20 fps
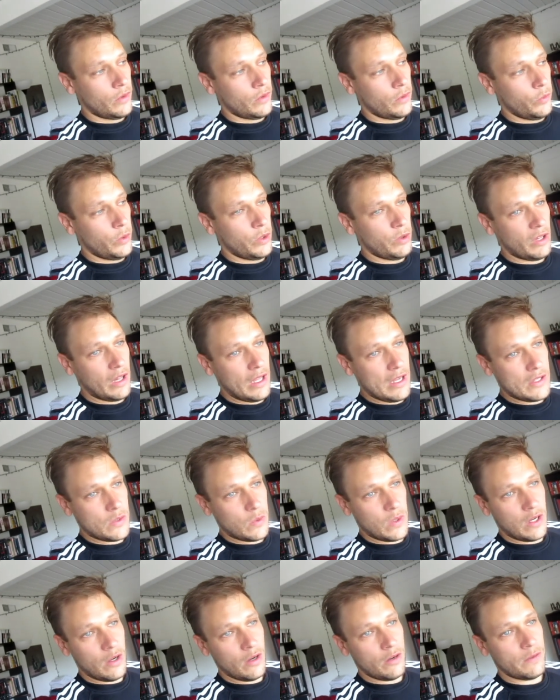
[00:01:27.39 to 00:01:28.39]
we realized
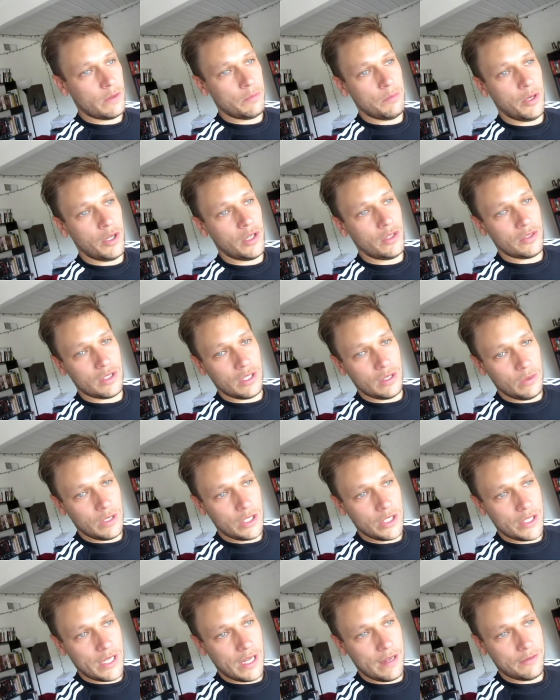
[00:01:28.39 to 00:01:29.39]
we had overbooked and we
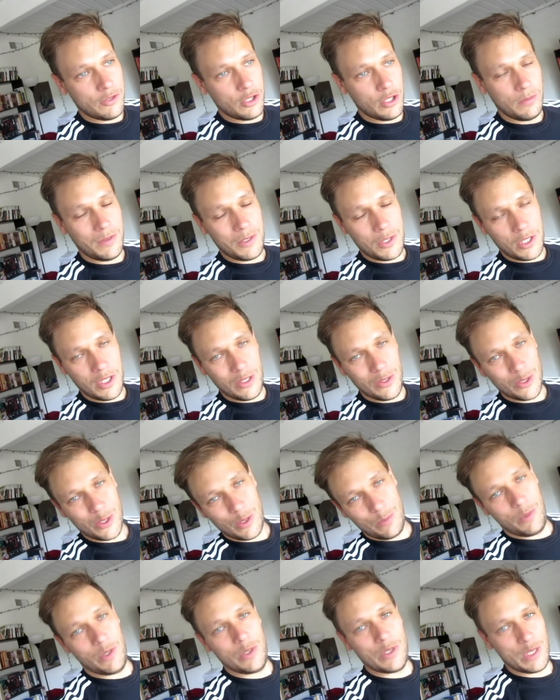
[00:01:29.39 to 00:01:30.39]
just have too much to do. So
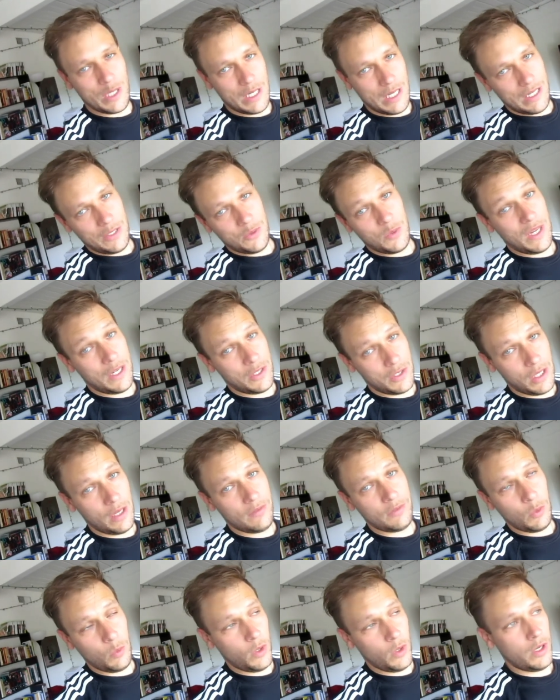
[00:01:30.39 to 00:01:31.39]
most of the days we actually have
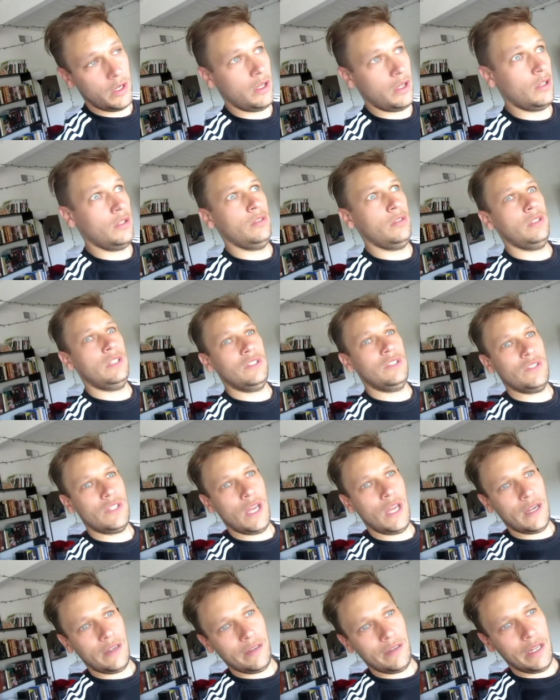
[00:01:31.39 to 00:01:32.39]
to work, including
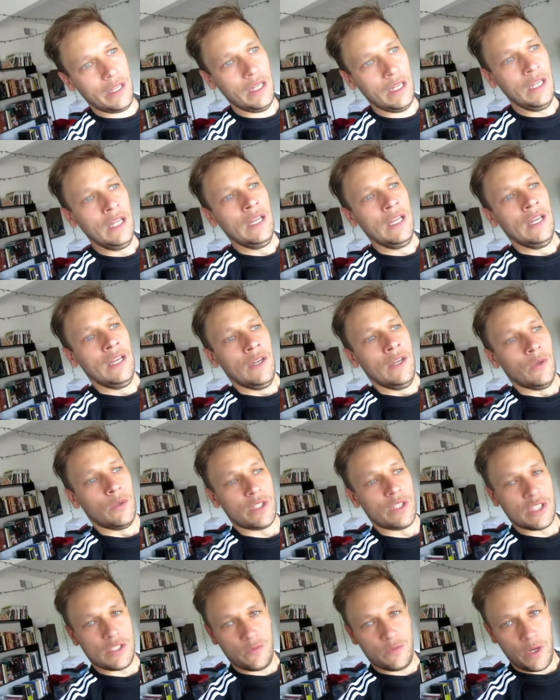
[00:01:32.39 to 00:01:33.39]
Saturday,
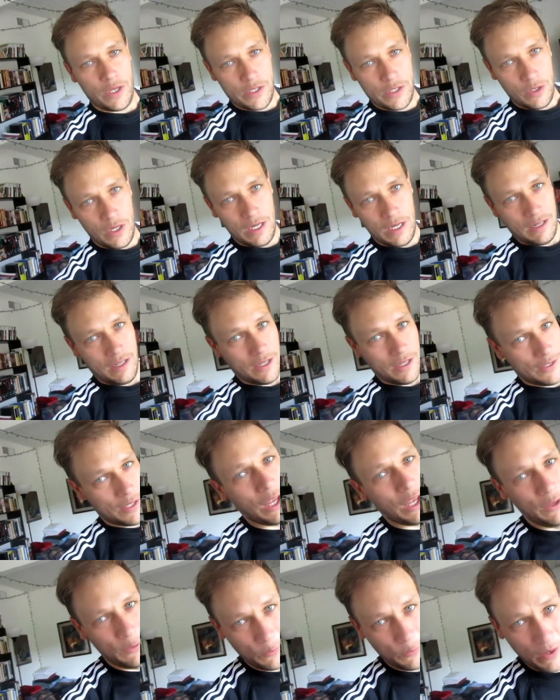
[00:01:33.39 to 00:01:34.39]
which is frustrating because
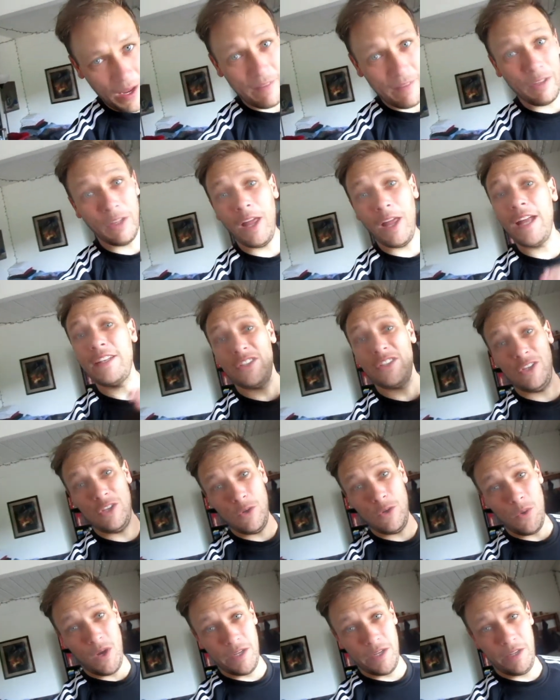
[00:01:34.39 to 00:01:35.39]
we have a lot to
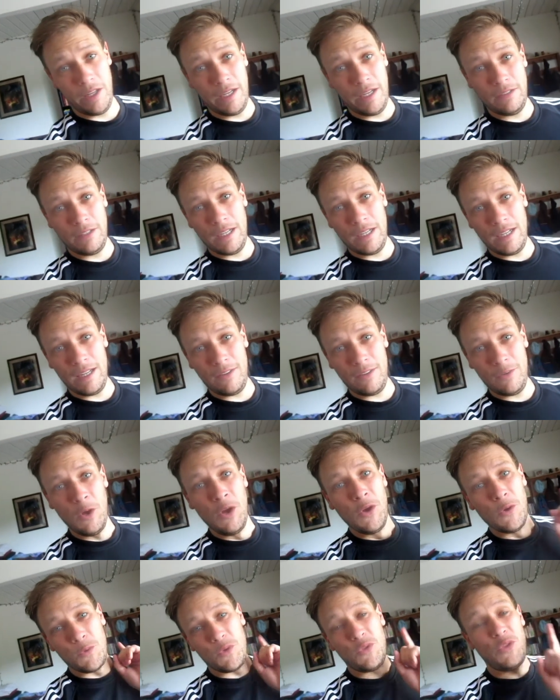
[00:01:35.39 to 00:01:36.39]
do online right now.
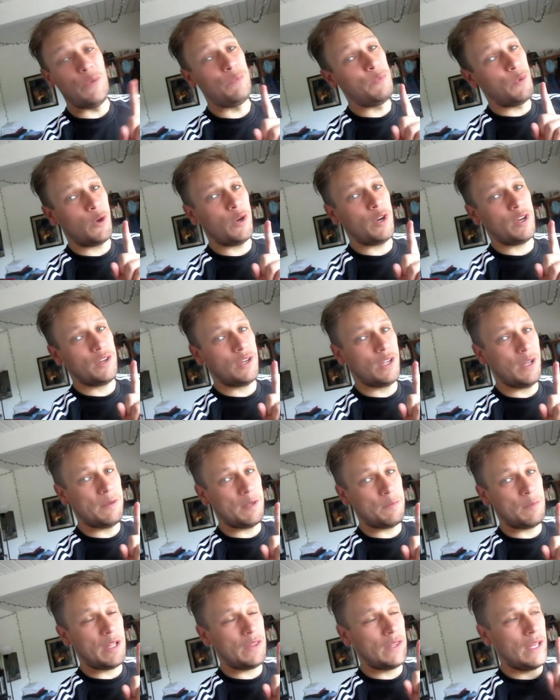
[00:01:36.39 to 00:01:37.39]
The more coming
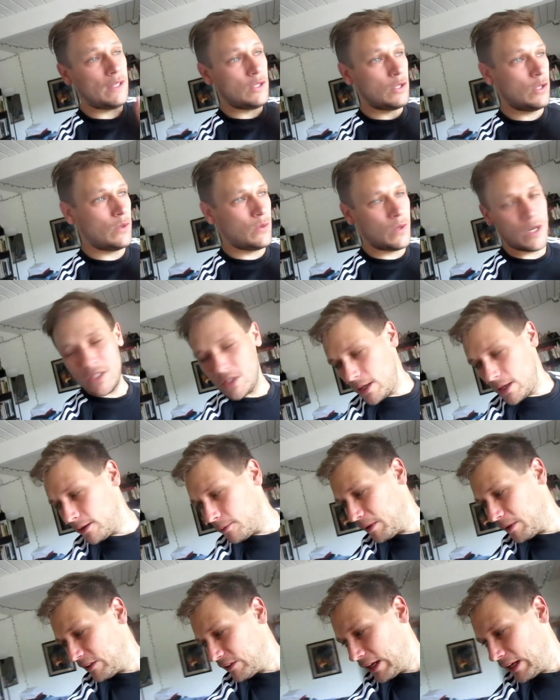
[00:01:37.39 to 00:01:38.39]
about that soon, we're excited
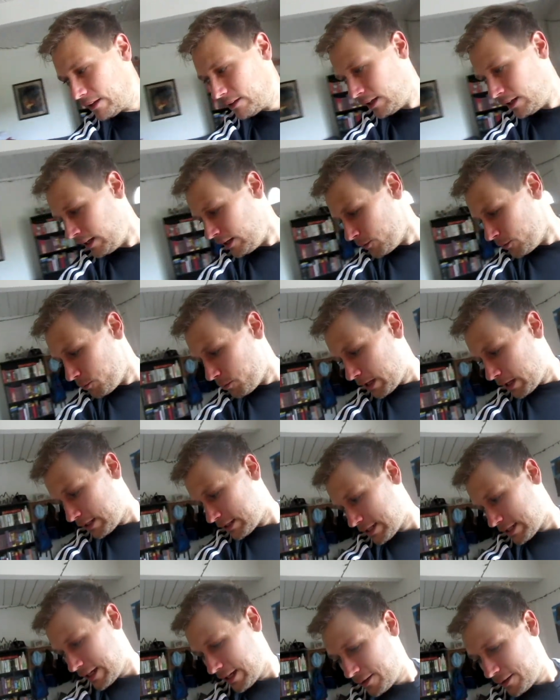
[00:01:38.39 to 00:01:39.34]
about that. But